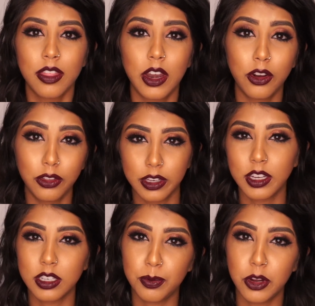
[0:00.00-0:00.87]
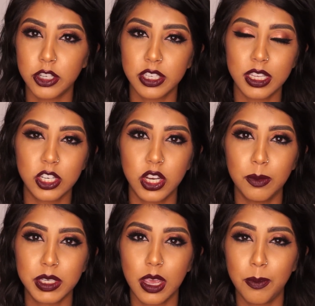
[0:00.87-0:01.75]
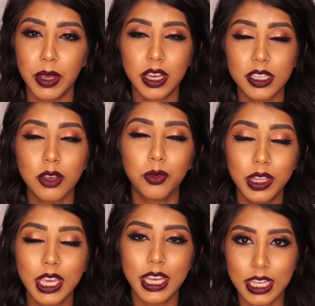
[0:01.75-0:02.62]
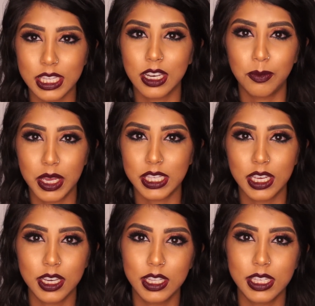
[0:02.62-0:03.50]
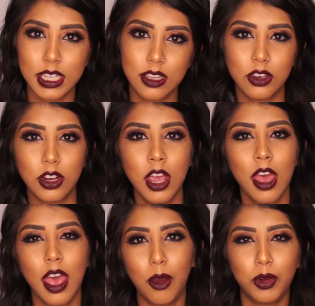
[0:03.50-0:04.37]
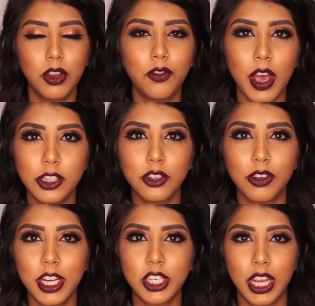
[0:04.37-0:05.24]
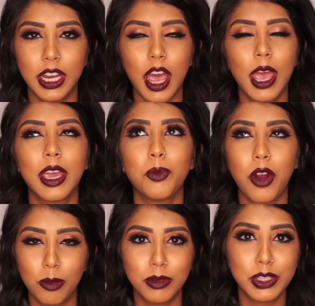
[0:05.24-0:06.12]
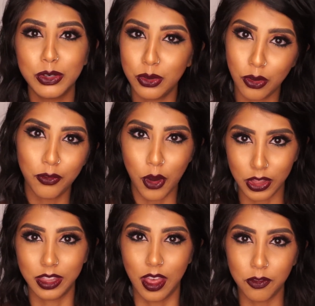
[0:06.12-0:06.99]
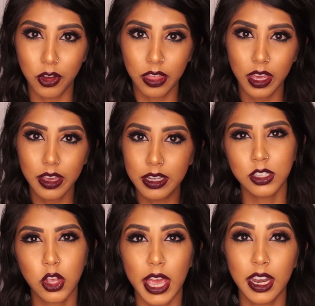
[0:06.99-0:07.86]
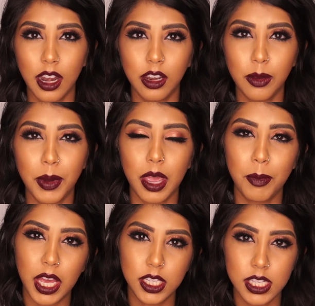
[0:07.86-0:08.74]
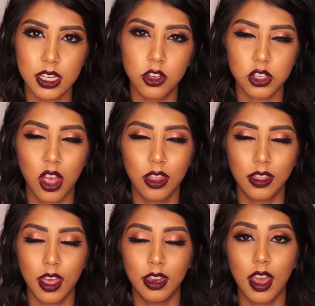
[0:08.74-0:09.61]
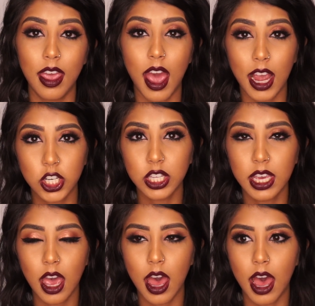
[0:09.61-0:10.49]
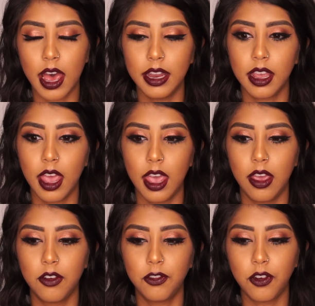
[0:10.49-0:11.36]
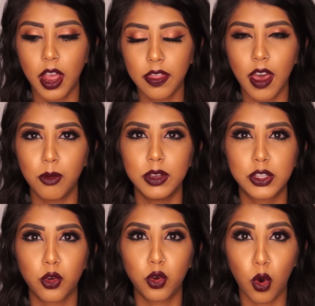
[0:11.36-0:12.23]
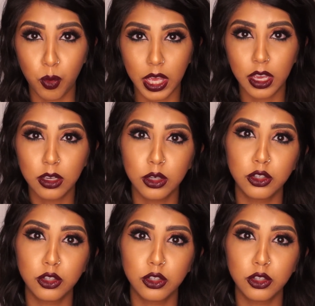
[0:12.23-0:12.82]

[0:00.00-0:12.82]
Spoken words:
that are looking to purchase the Shape Tape, because it really is an amazing concealer, and when you find your right shade, I can promise you you'll fall in love with it. So I didn't end up buying my concealers online. I actually had a friend that was going